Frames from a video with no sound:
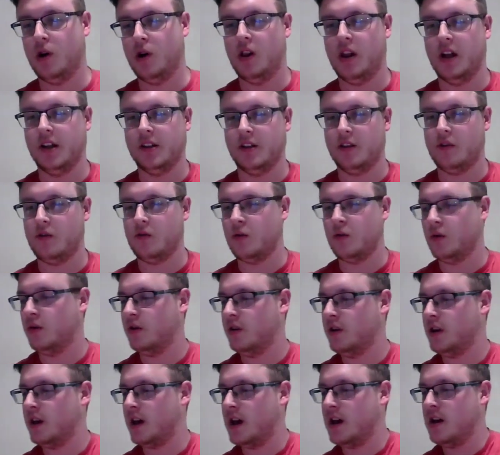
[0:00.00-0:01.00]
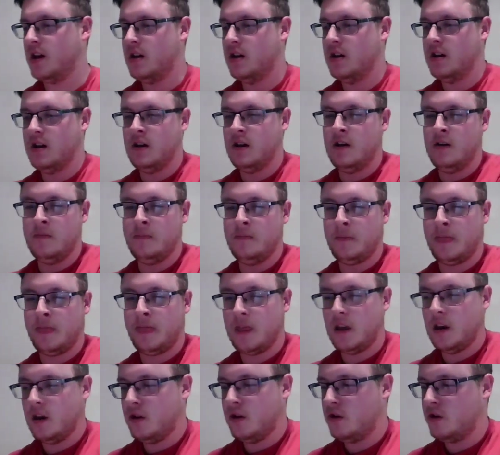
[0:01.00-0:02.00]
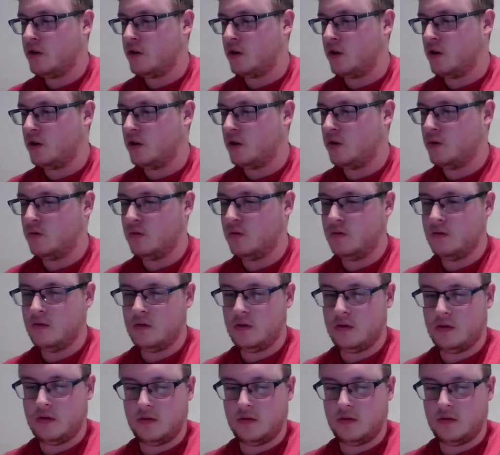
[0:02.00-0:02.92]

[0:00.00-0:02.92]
along this rule. Okay, so